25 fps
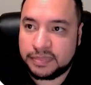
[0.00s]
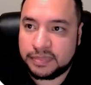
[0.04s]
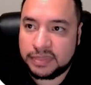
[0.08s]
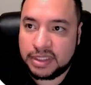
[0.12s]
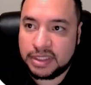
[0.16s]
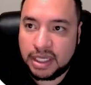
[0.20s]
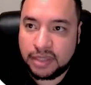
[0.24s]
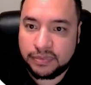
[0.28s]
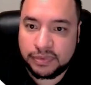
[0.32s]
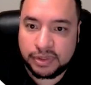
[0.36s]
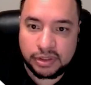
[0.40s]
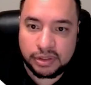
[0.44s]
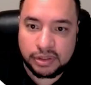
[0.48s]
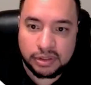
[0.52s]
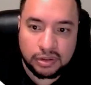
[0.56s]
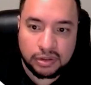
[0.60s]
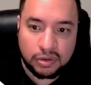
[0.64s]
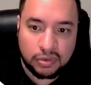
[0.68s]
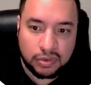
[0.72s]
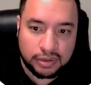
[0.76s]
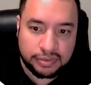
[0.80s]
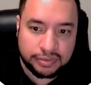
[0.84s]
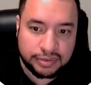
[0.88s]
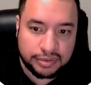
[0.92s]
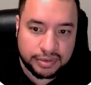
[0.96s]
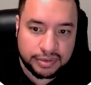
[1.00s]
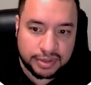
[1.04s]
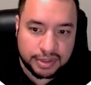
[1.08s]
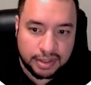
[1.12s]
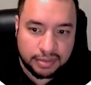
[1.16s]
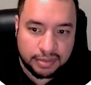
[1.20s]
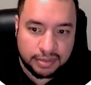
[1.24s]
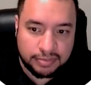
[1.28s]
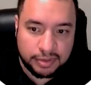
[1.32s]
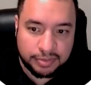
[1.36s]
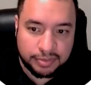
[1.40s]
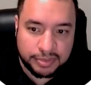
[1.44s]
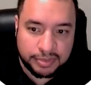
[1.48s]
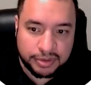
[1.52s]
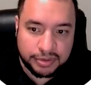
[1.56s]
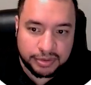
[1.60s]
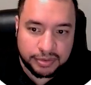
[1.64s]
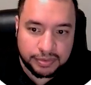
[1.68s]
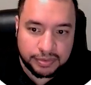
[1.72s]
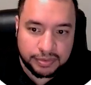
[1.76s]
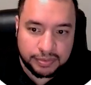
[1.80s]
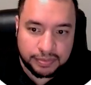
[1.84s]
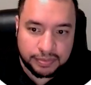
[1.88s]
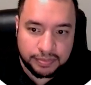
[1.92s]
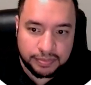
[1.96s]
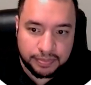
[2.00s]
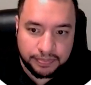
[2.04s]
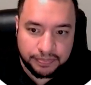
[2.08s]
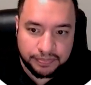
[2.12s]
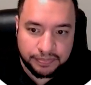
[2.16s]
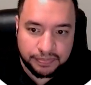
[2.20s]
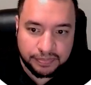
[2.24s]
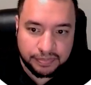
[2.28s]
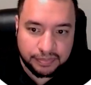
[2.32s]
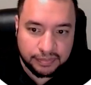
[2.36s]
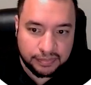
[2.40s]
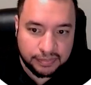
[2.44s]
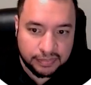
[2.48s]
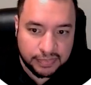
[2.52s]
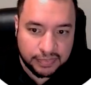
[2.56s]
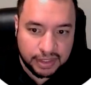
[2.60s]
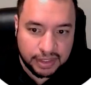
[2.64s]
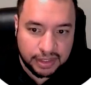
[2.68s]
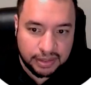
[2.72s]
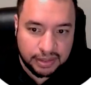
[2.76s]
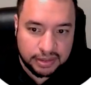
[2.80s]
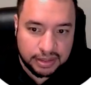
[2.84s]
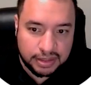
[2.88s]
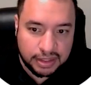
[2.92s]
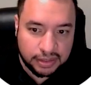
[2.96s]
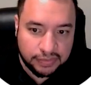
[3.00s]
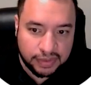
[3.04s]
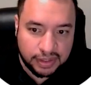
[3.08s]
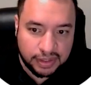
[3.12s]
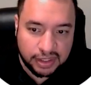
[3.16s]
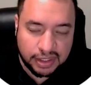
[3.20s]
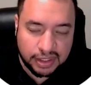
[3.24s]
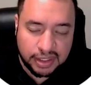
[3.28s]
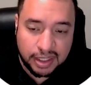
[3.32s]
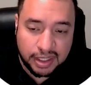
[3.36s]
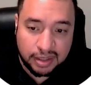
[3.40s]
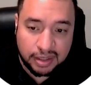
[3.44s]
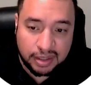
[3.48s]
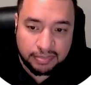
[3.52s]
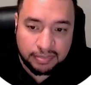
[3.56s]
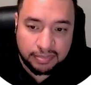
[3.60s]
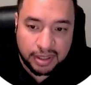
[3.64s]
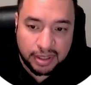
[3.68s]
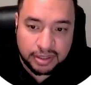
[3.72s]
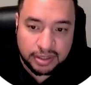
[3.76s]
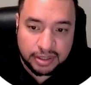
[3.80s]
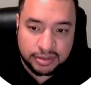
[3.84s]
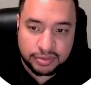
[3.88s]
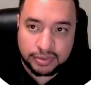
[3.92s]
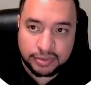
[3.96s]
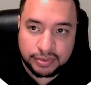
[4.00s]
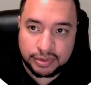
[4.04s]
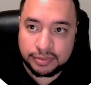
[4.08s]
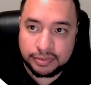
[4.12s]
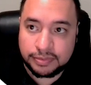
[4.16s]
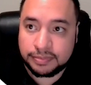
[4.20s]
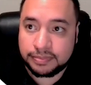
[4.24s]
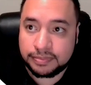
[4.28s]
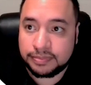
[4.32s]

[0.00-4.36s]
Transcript: Now we're going to go on to step number 2, generating an app password.